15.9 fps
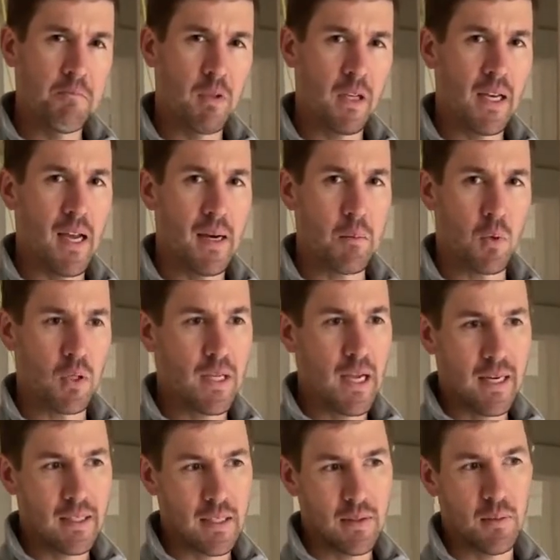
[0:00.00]
to kind of
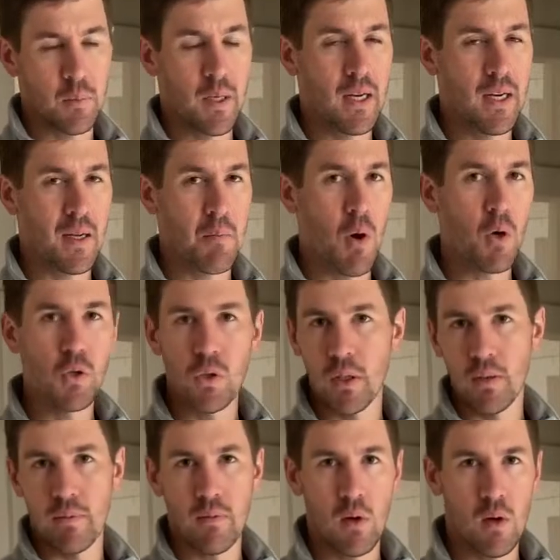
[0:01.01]
protect us from getting
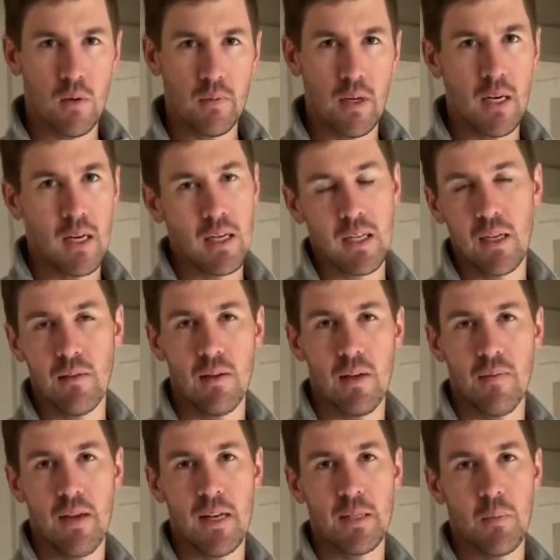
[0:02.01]
emotionally involved in any given
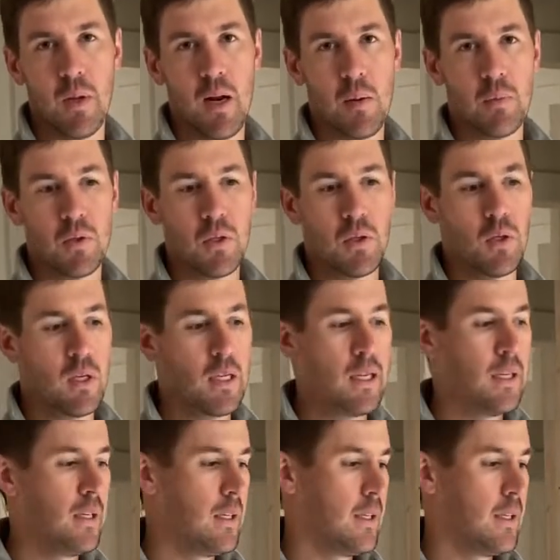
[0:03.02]
investment opportunity.